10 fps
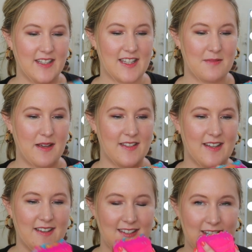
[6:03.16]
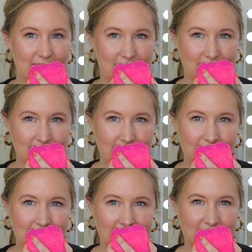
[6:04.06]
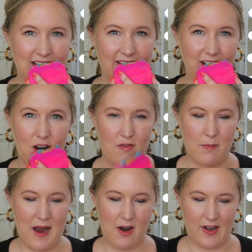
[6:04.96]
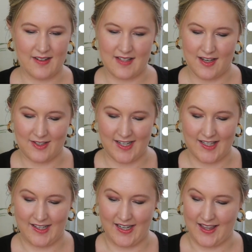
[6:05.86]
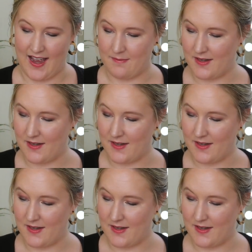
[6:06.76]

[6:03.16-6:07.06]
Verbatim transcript: It smells good too. It's not like overpowering scent or anything like that,